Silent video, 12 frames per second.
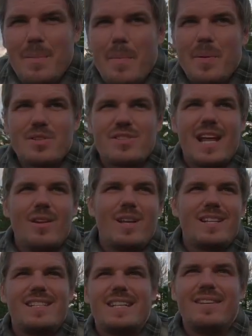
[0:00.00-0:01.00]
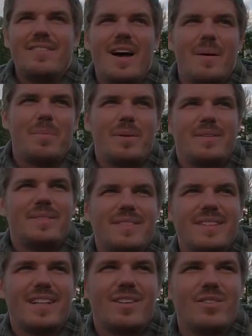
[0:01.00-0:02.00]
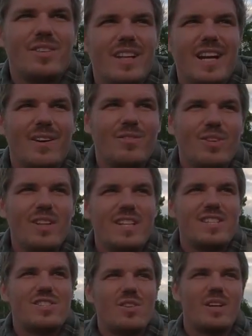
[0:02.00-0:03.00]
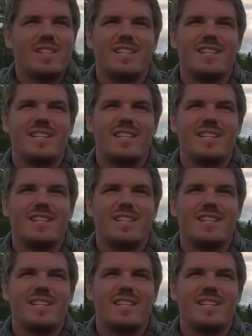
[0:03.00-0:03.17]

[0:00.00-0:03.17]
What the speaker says: type of person, I don't like to give up. I really just don't